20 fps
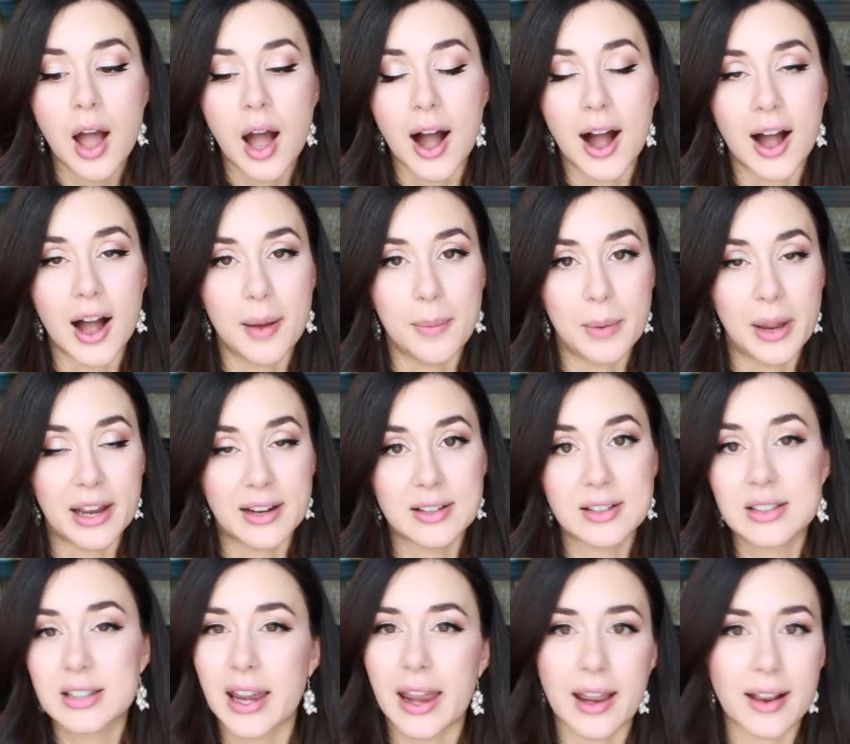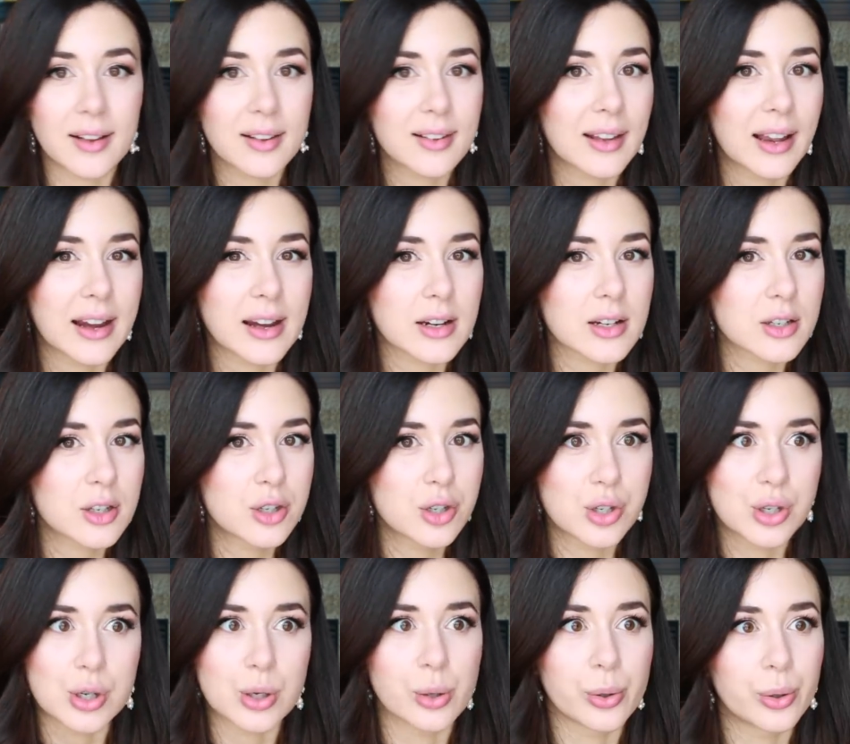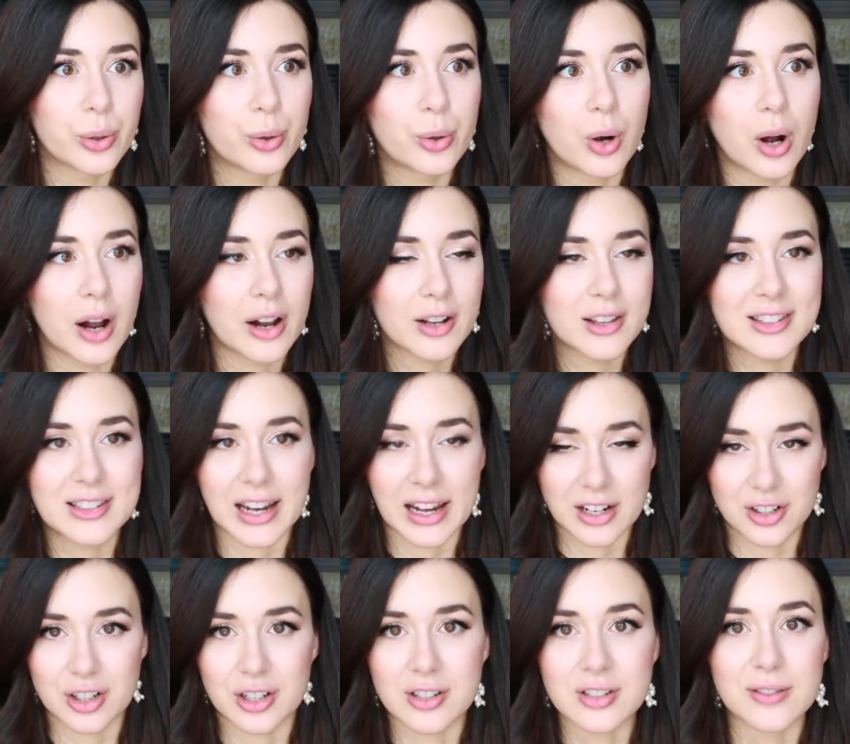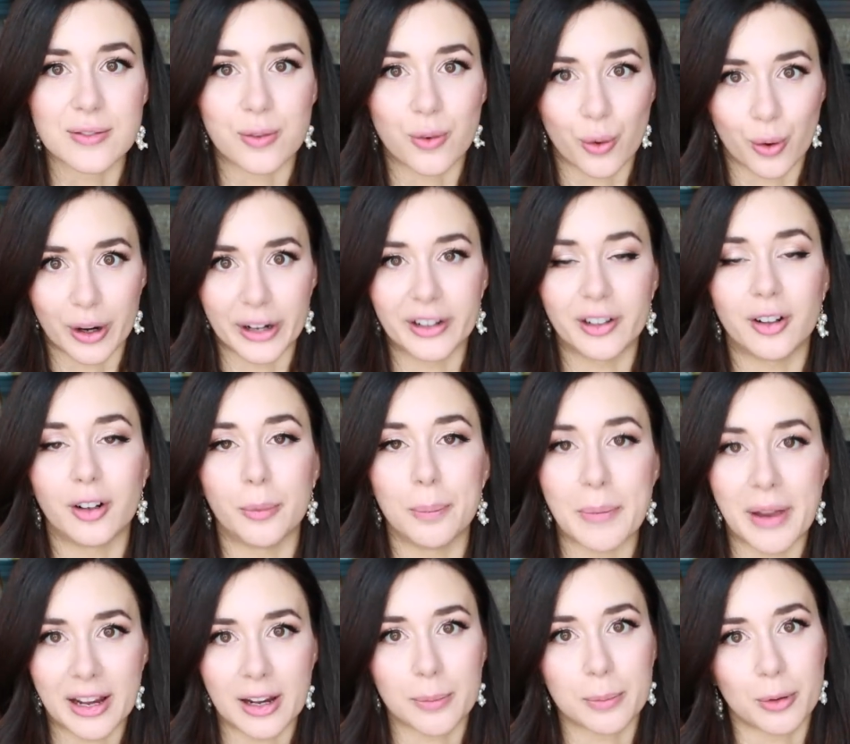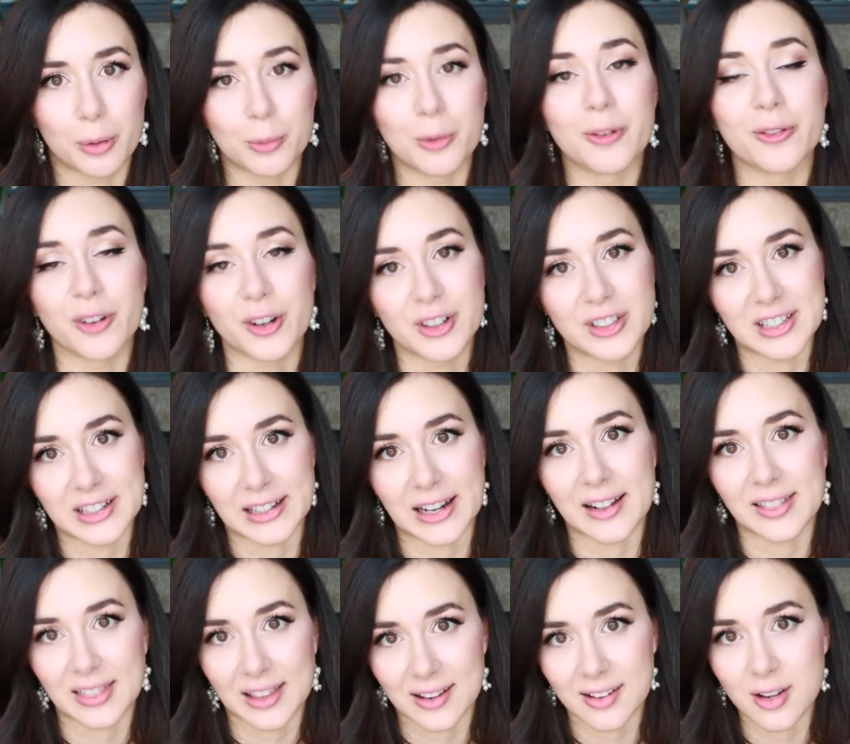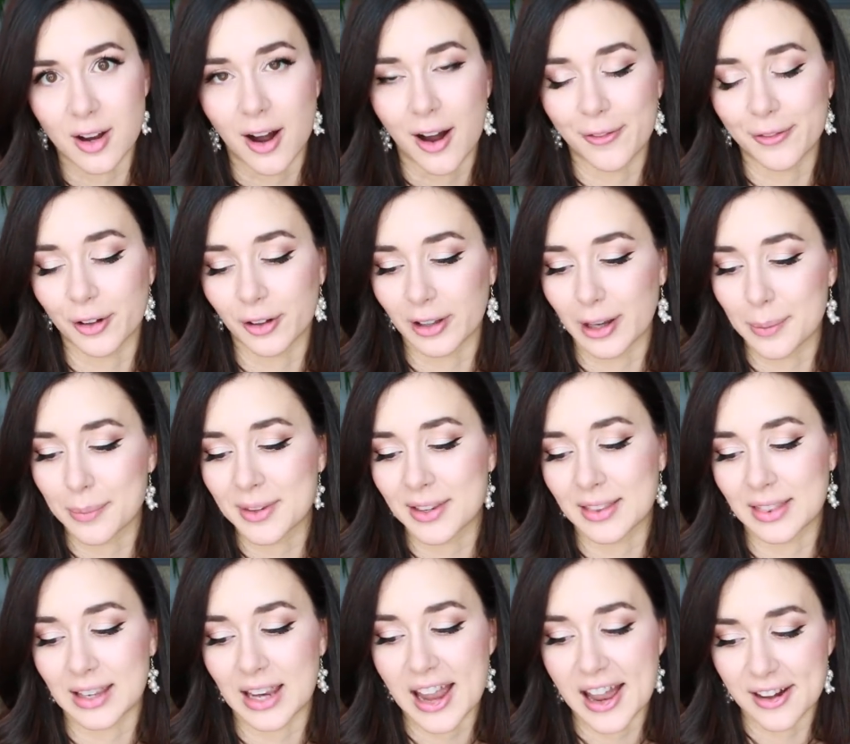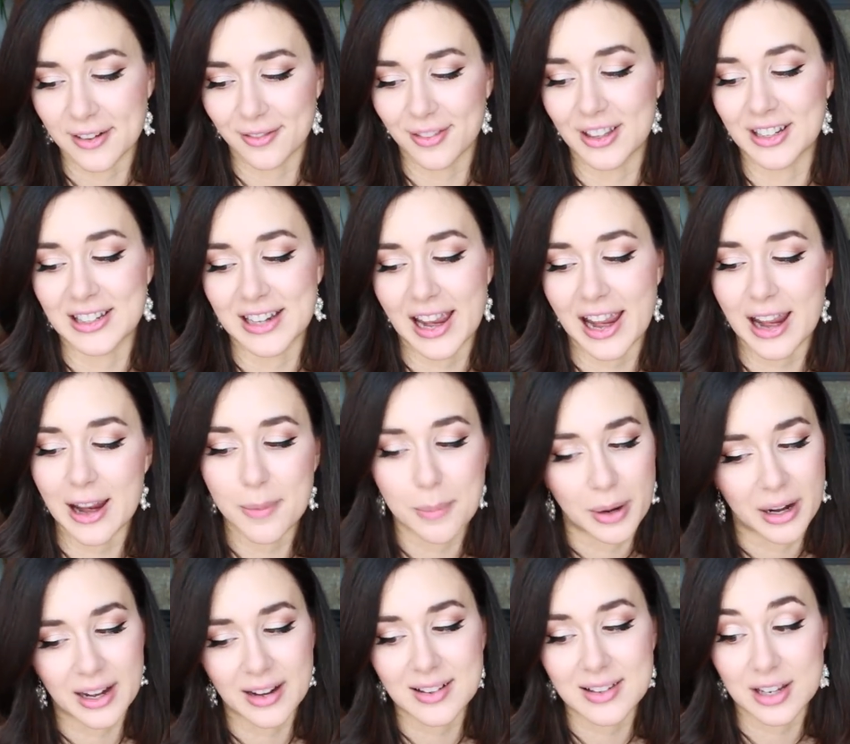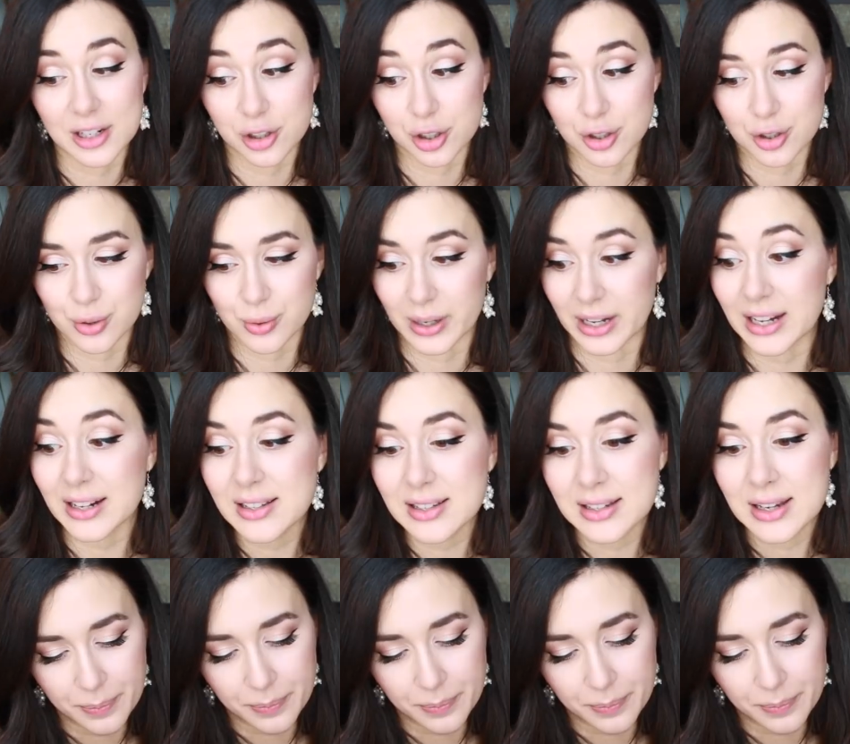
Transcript: Um, it takes like two stages of oil makeup remover to get this off your lips at the end of the day, but it's such a treat.